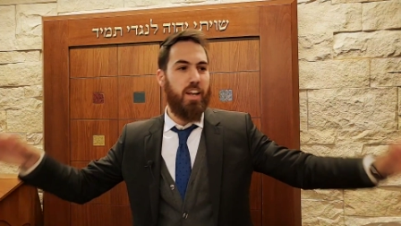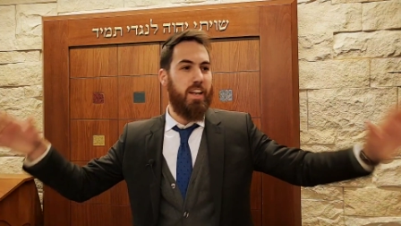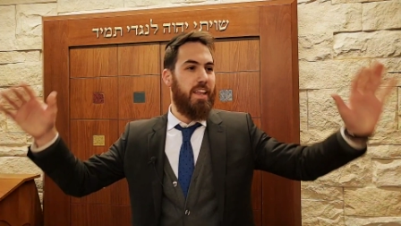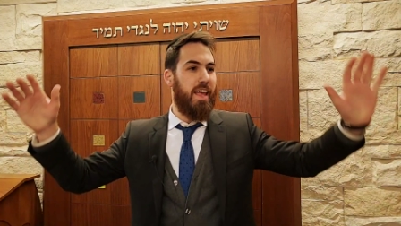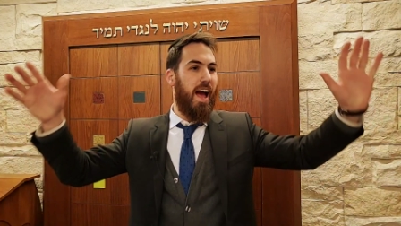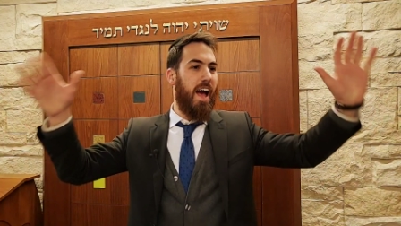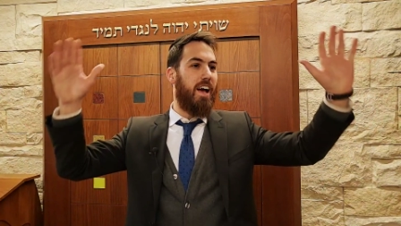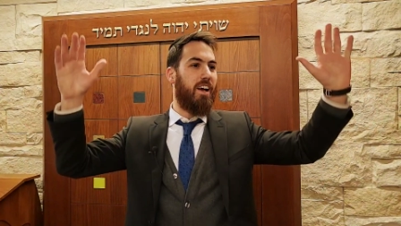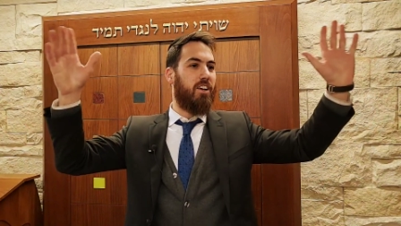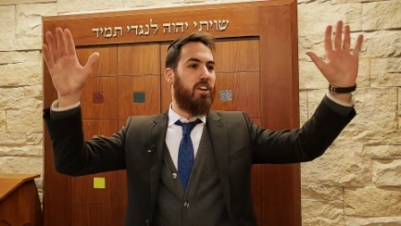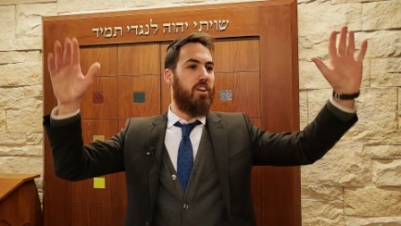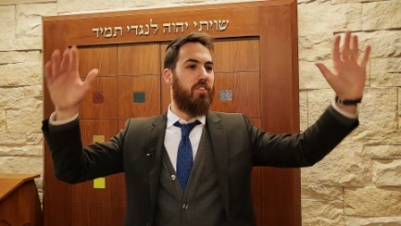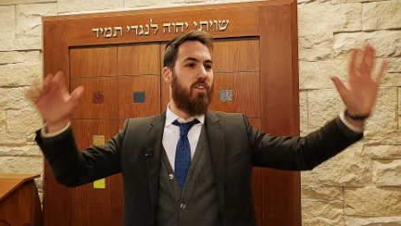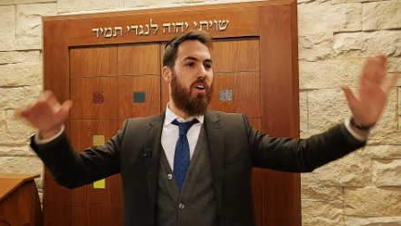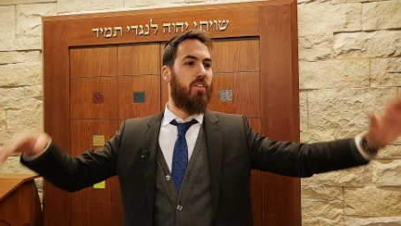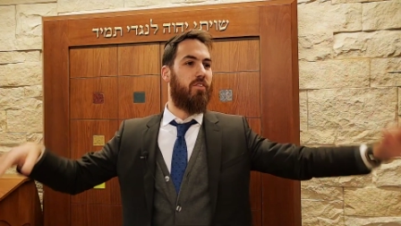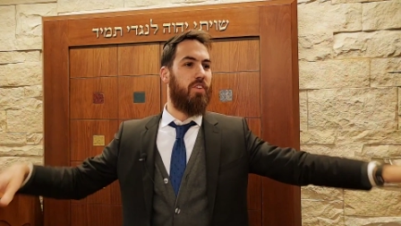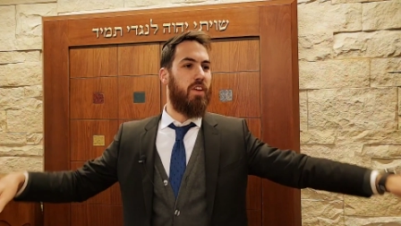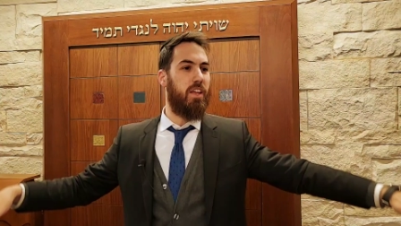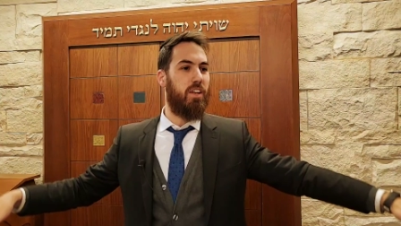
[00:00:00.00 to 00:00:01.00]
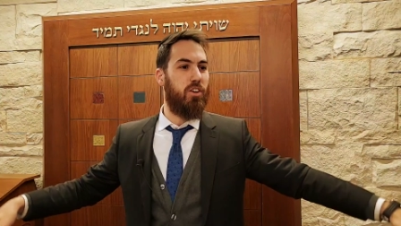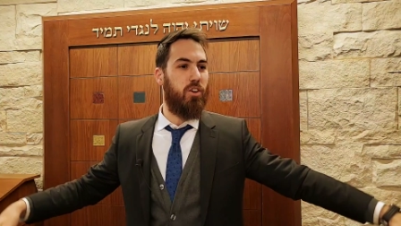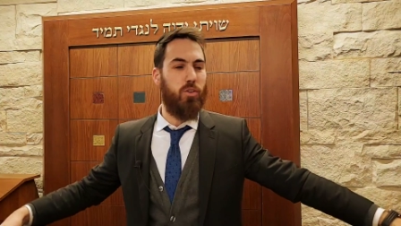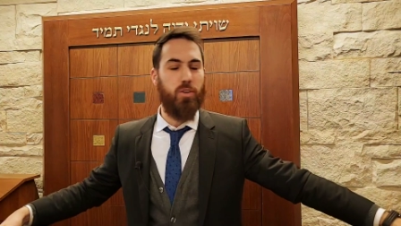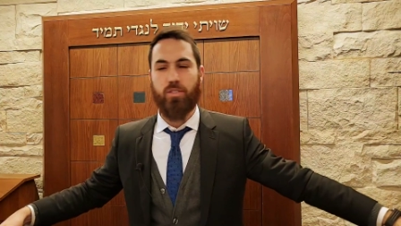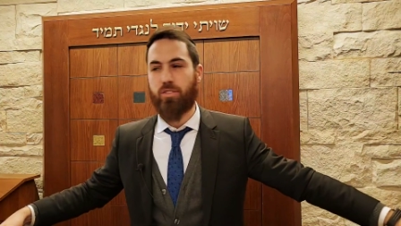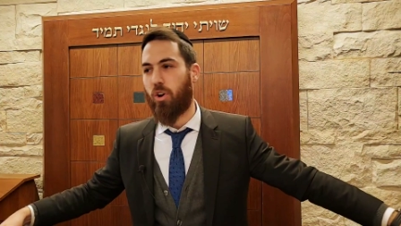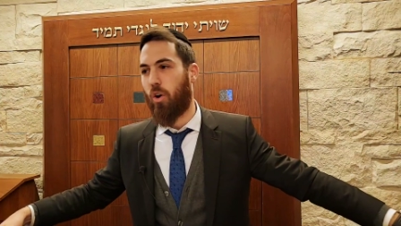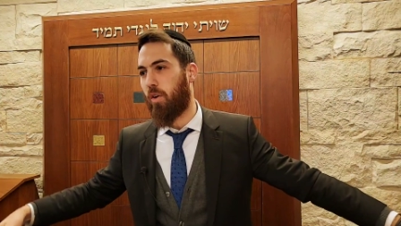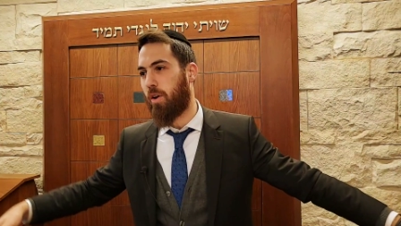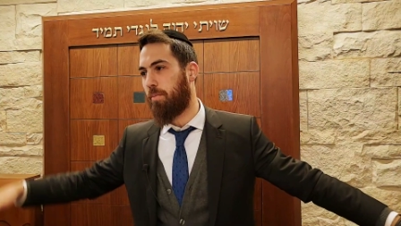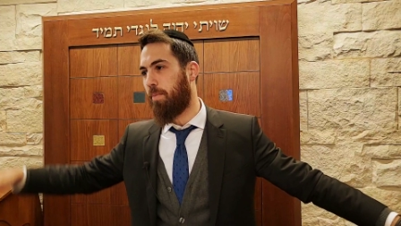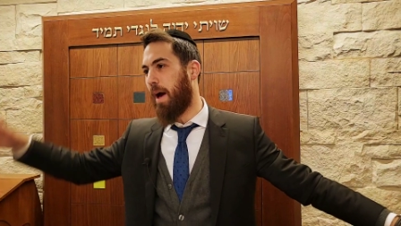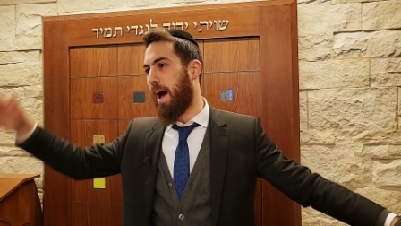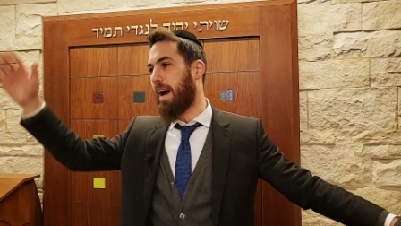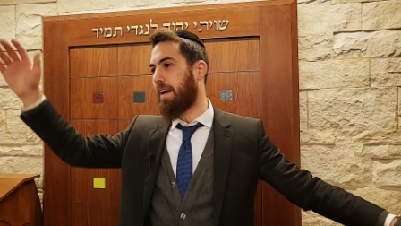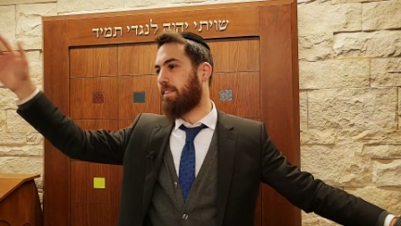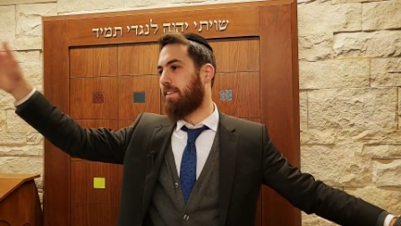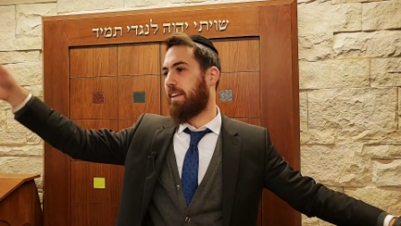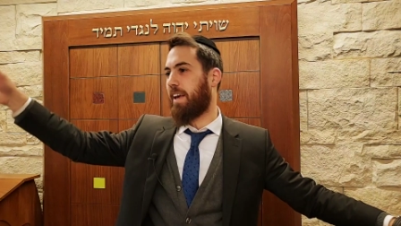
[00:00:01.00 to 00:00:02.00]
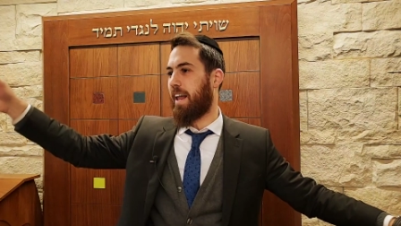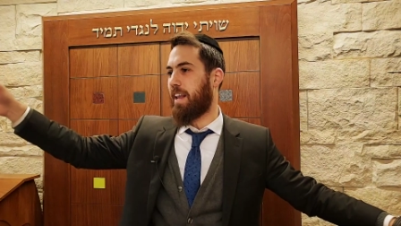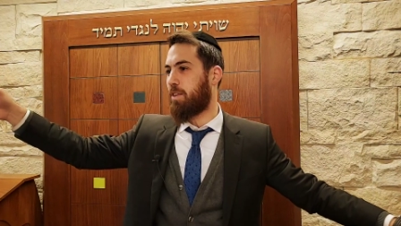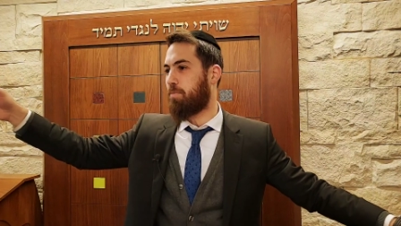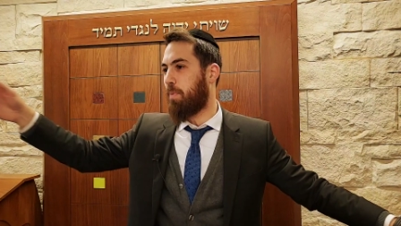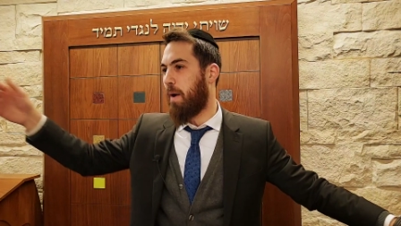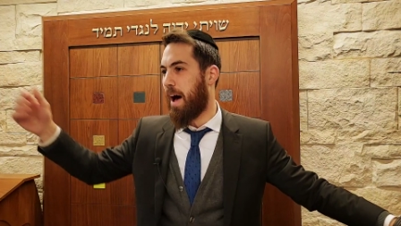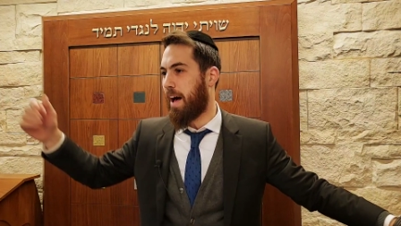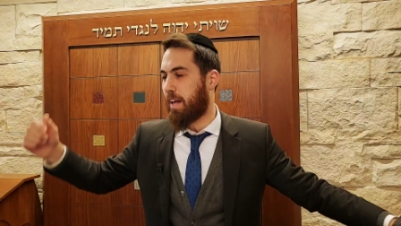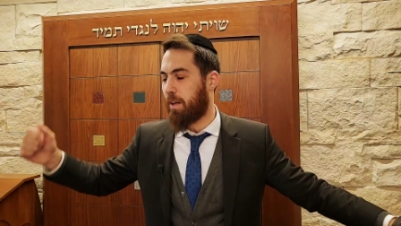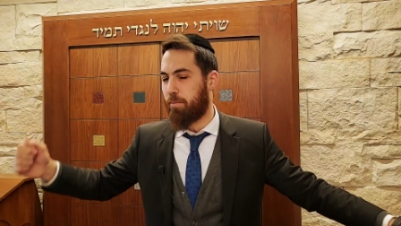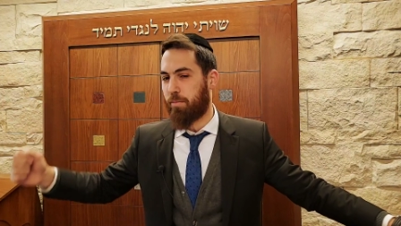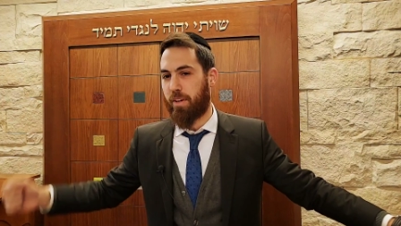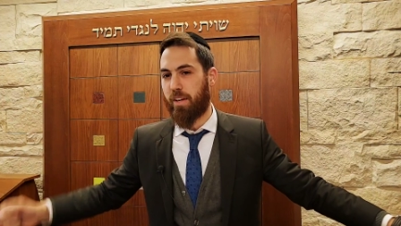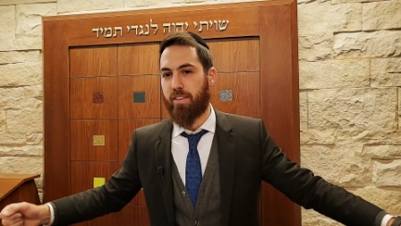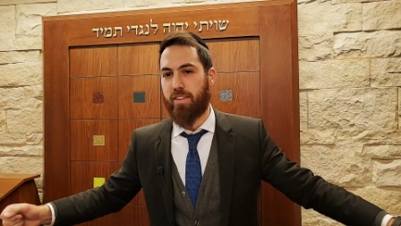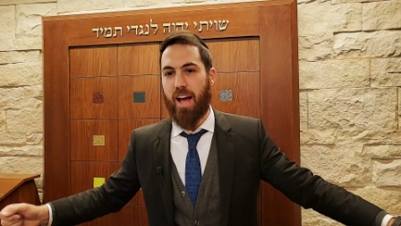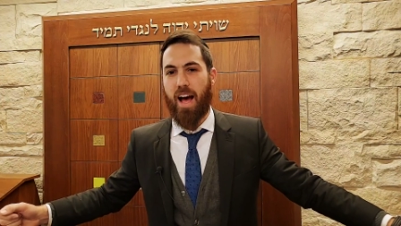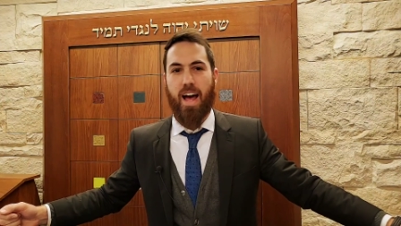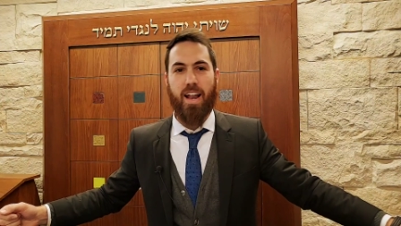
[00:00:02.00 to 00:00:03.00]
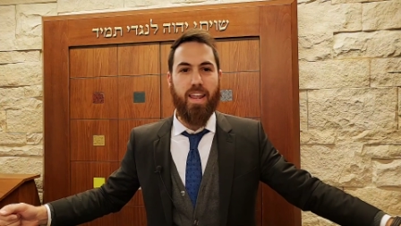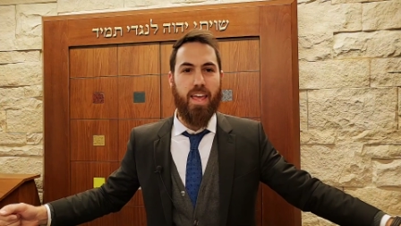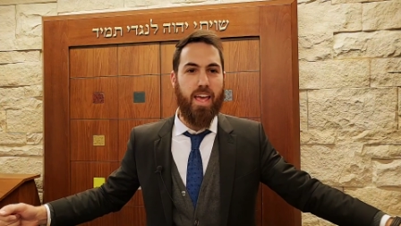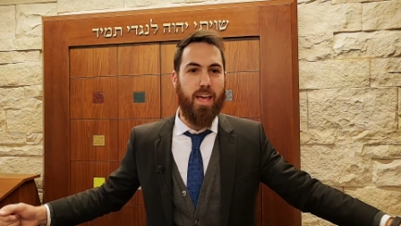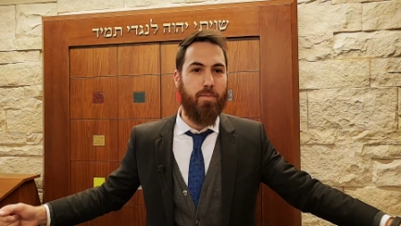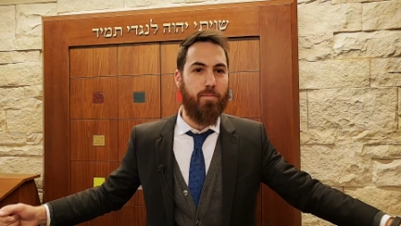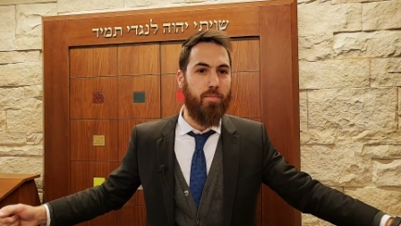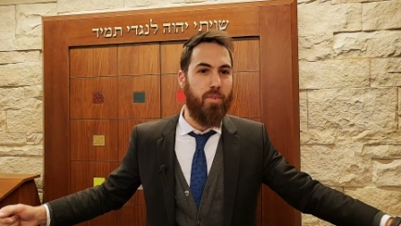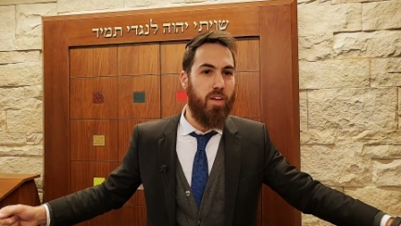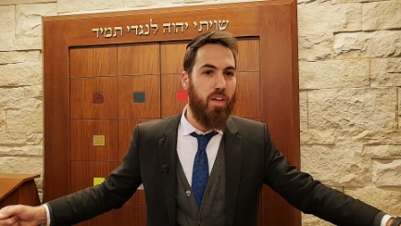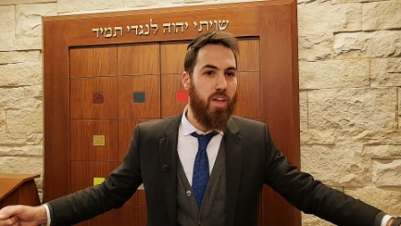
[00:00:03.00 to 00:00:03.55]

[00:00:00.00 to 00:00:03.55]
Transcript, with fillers: Yaakov Avinu is going back to get his pachim kitanim.